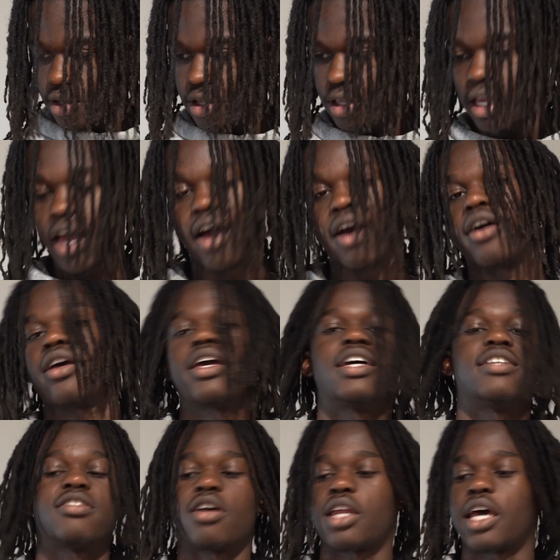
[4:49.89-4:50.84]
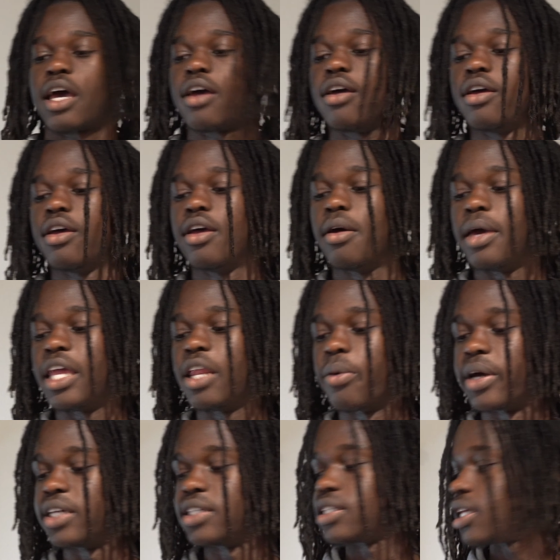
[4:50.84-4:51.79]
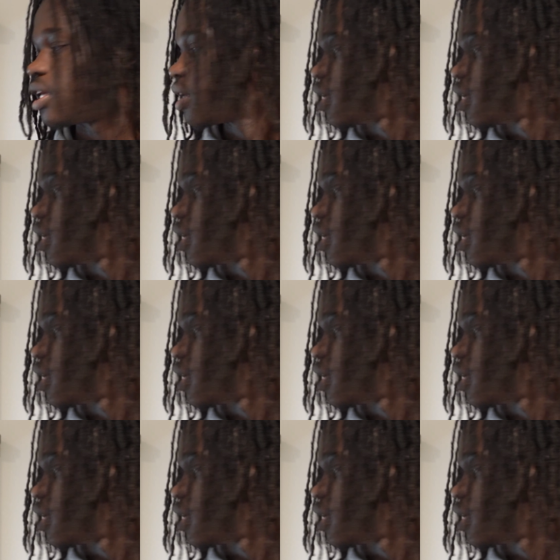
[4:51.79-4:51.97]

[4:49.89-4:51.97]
yeah, it has all that. Anyways,